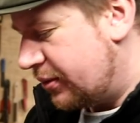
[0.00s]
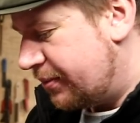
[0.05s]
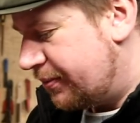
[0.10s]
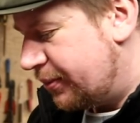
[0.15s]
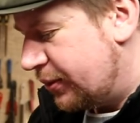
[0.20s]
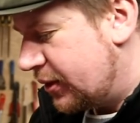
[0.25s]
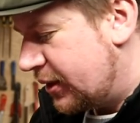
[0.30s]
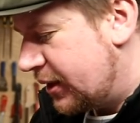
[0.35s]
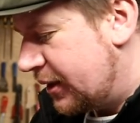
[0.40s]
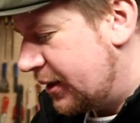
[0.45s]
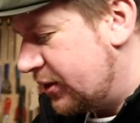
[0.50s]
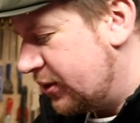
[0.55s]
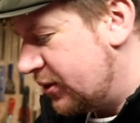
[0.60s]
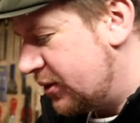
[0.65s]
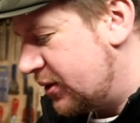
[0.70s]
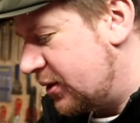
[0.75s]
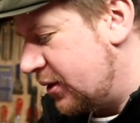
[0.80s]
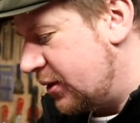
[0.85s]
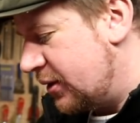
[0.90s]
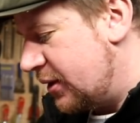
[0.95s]
bloody
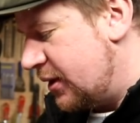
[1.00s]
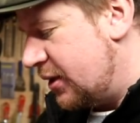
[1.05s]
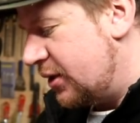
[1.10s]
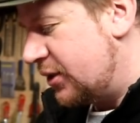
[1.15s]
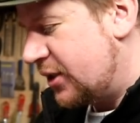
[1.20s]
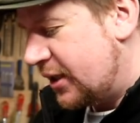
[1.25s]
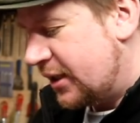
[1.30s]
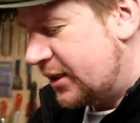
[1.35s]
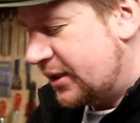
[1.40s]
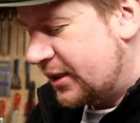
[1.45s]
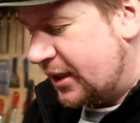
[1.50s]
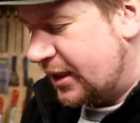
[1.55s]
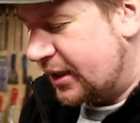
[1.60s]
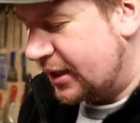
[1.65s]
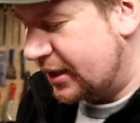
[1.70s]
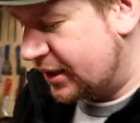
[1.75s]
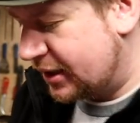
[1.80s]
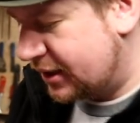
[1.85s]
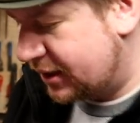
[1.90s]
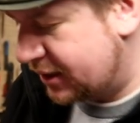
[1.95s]
dust on R J T
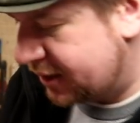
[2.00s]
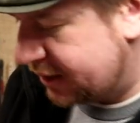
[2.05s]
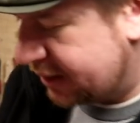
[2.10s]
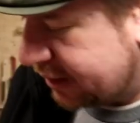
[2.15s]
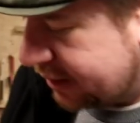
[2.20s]
now.